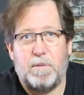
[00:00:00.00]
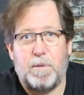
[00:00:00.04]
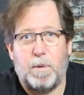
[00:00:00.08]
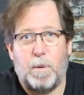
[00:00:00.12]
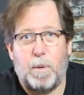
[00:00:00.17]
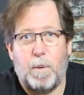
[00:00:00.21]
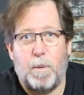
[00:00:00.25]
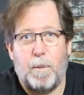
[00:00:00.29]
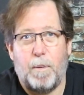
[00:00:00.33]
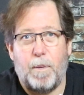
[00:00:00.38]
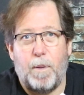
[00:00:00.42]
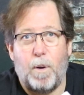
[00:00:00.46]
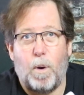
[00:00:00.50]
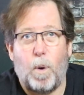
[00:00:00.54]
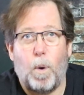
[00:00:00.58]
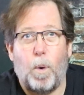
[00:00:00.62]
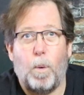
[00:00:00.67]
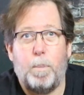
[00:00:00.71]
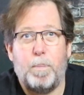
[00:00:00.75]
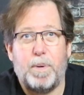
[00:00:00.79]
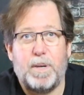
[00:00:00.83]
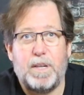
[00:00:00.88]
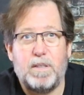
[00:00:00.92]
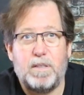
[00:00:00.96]
for the
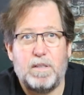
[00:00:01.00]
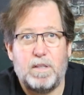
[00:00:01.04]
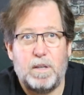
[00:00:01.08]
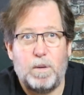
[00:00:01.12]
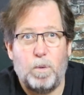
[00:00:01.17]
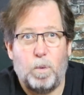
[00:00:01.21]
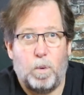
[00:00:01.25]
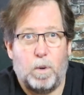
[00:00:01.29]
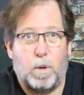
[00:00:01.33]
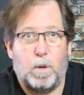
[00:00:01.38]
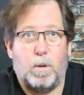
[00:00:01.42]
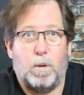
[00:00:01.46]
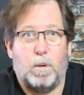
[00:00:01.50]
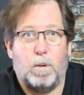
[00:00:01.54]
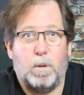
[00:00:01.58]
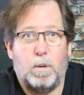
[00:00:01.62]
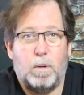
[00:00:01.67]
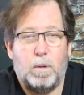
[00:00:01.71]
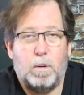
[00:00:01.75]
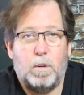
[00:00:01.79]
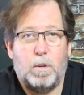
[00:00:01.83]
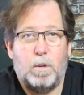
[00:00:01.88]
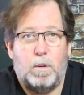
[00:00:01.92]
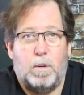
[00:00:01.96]
whole PC world.